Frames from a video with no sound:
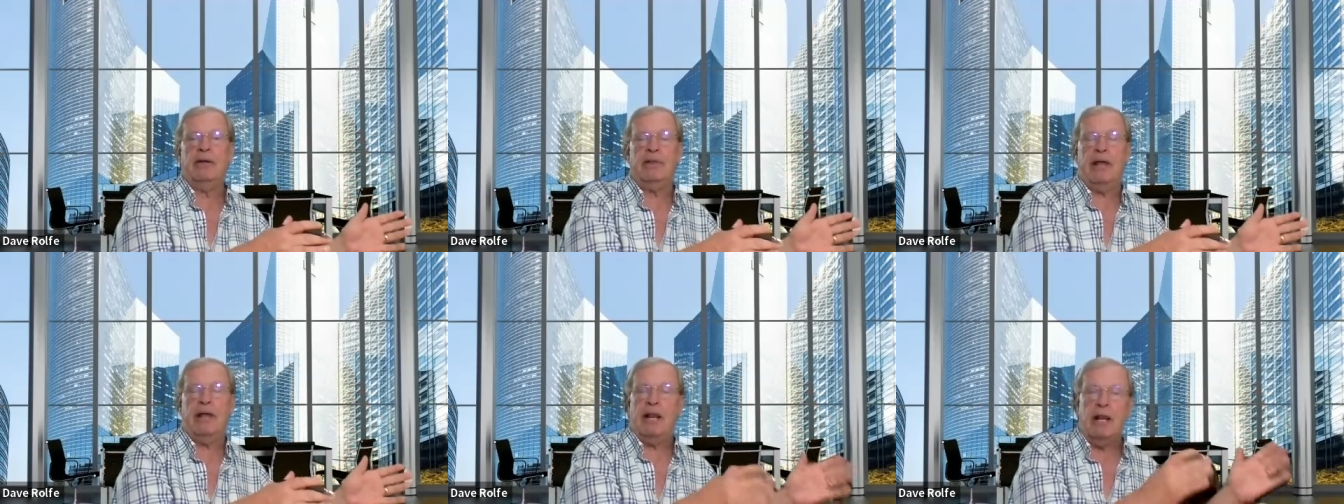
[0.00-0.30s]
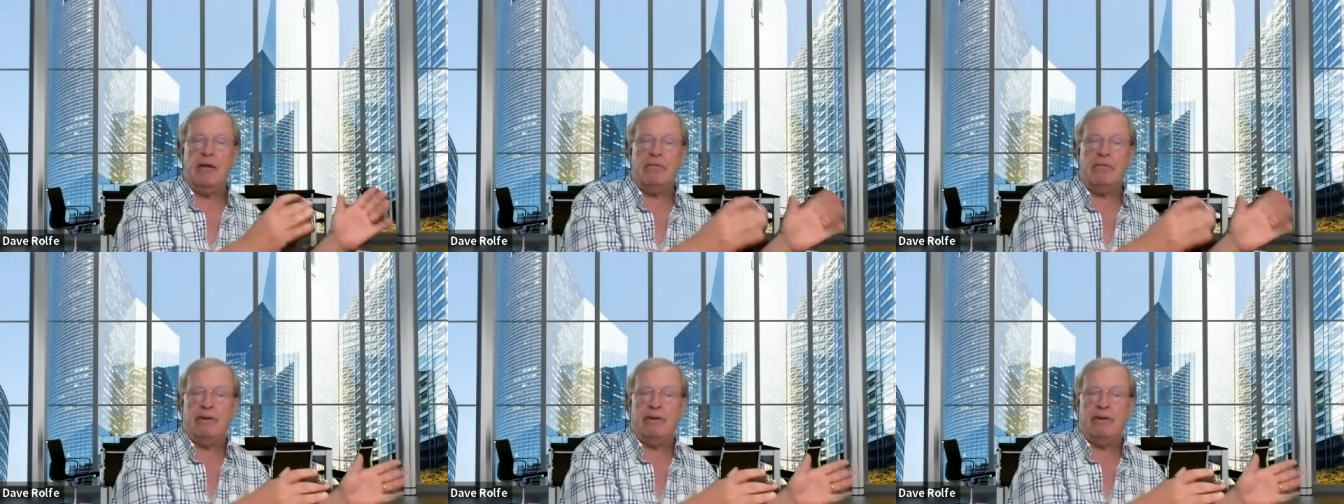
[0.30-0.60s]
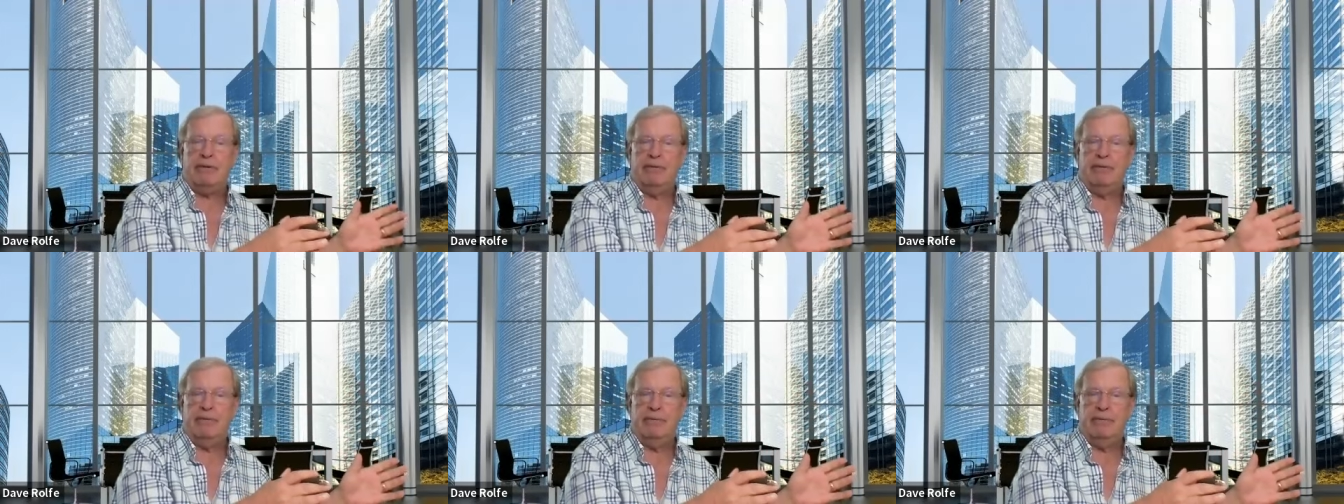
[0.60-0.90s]
they love it
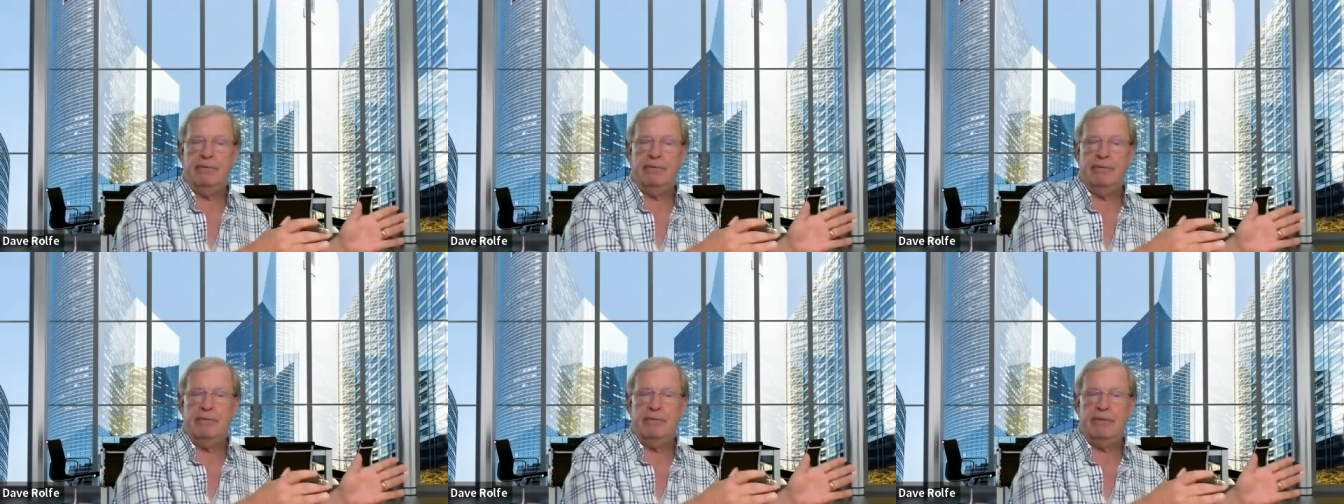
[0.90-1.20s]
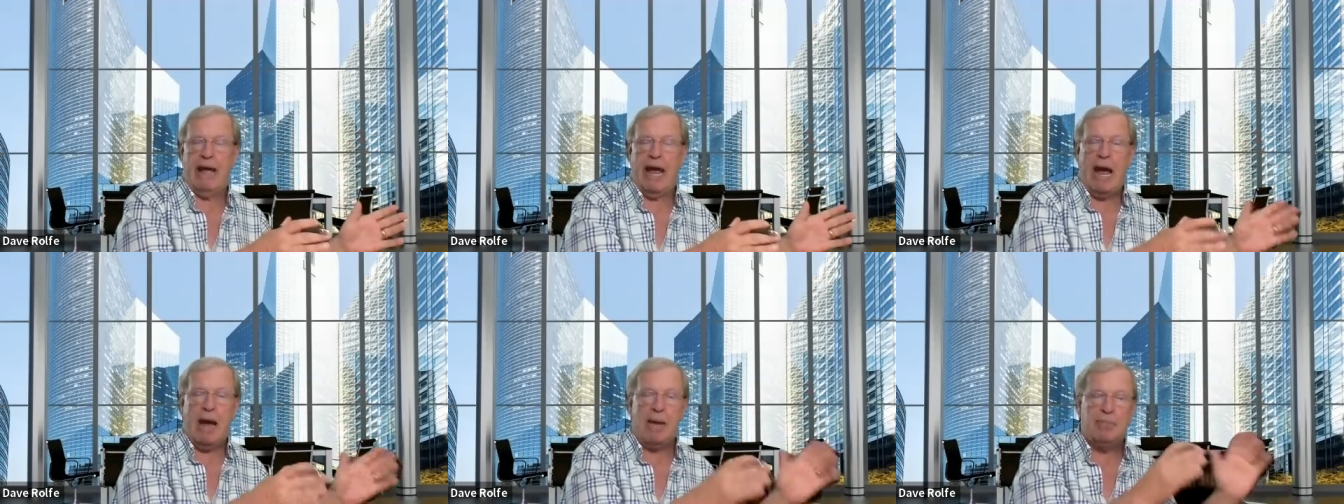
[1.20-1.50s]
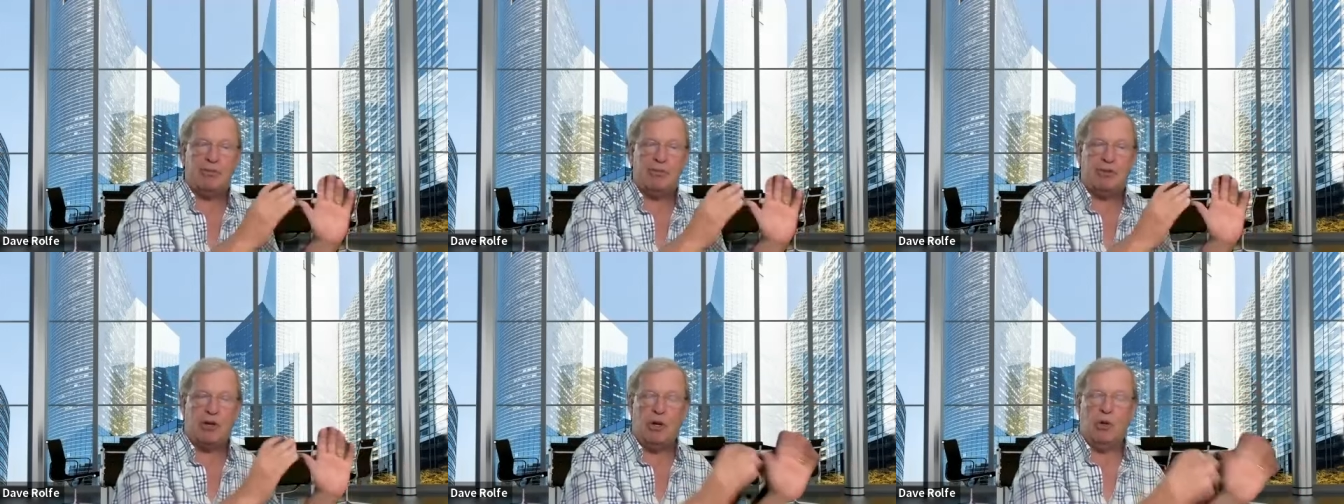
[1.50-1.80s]

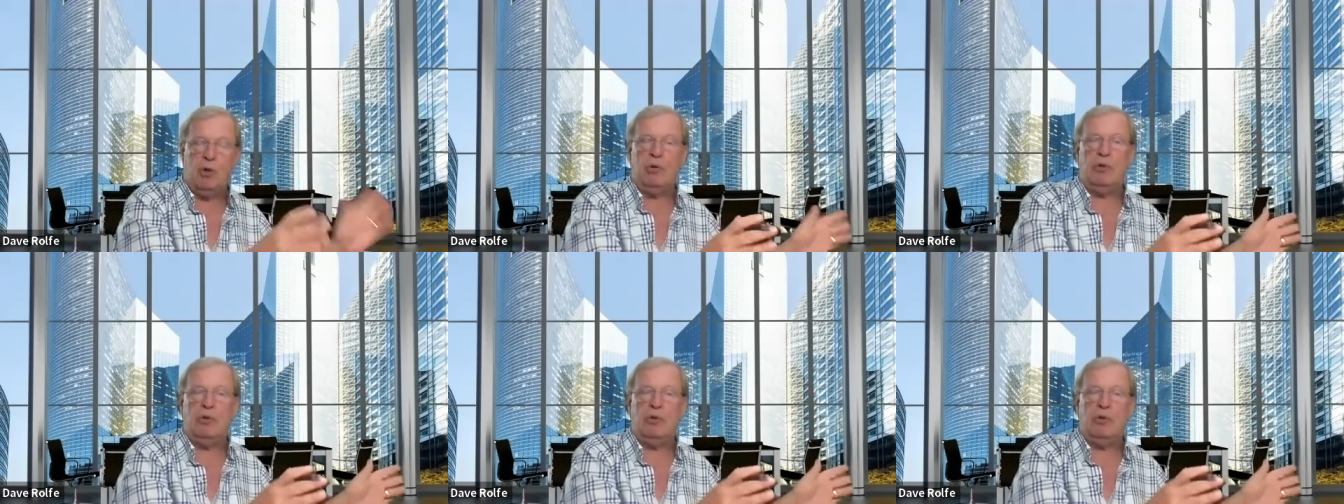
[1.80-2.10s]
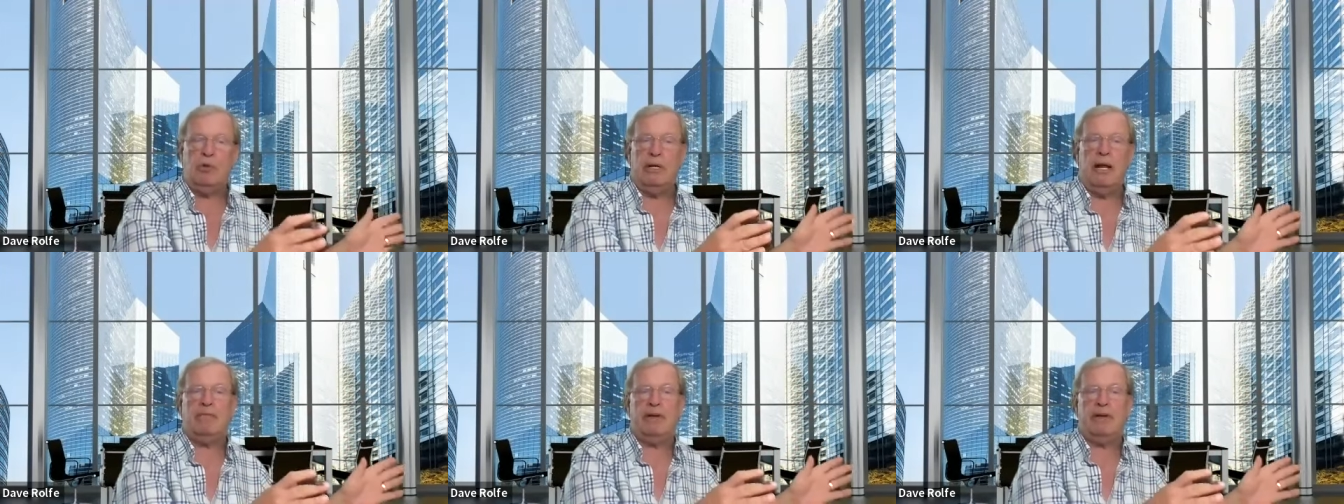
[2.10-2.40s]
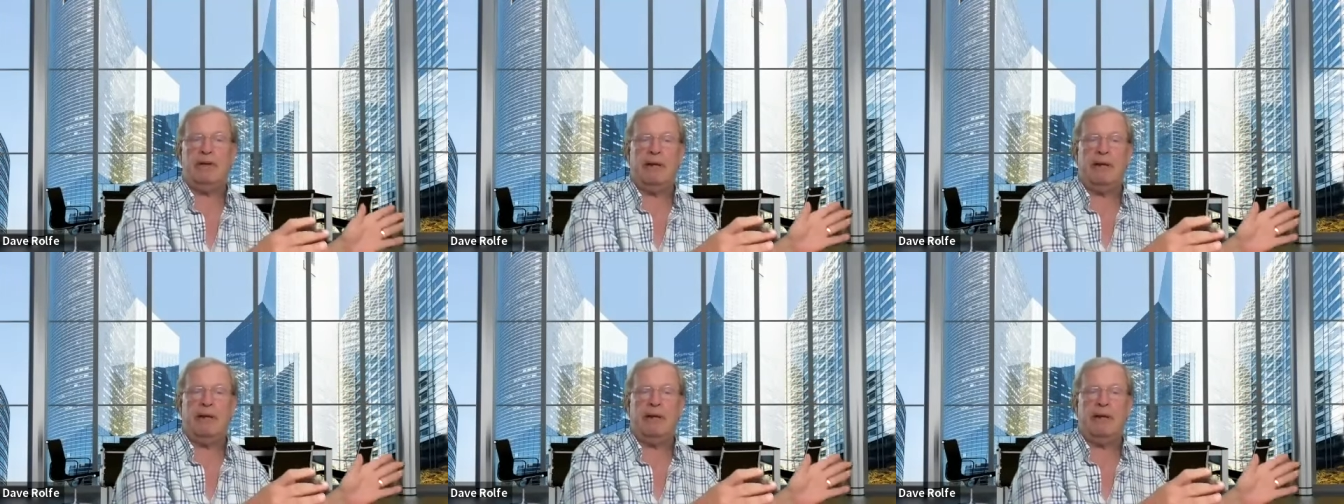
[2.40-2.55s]
absolutely love it.